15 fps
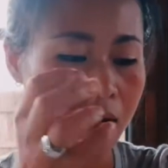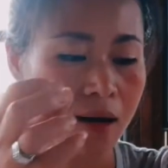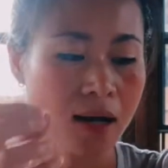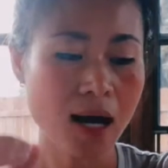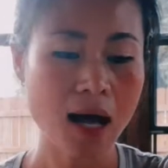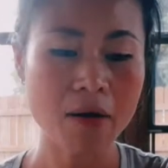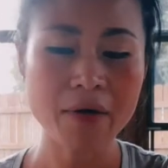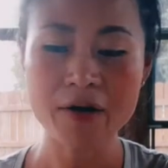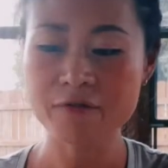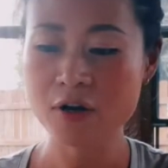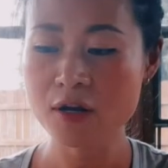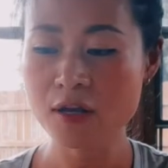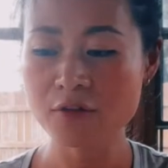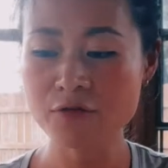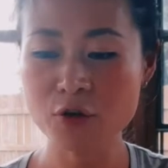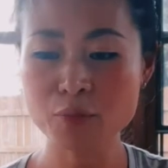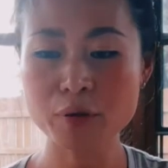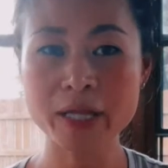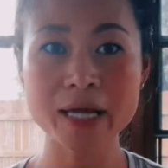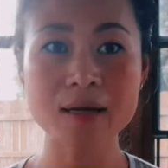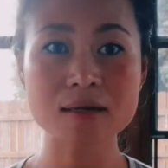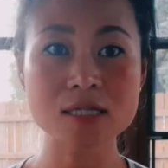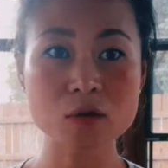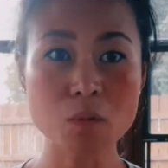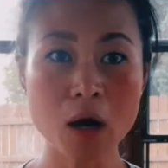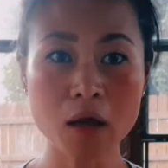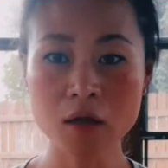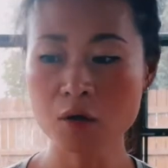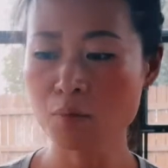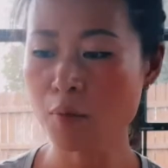However, if you plant
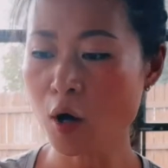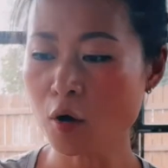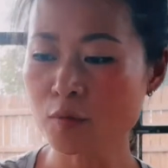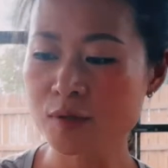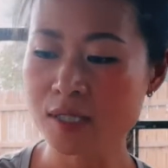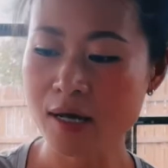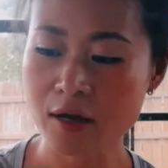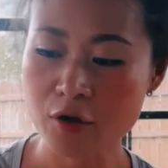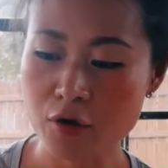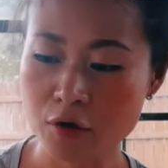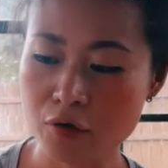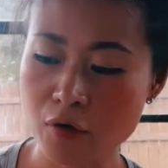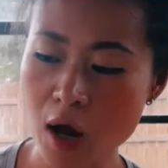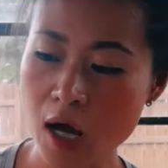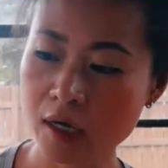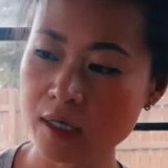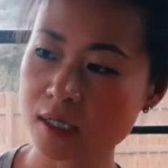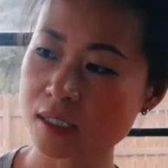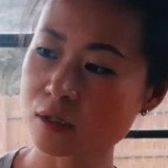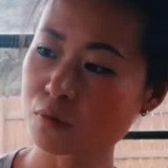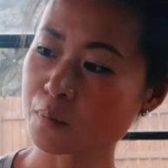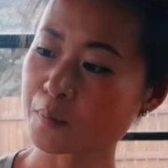smaller bulbs like your crocus,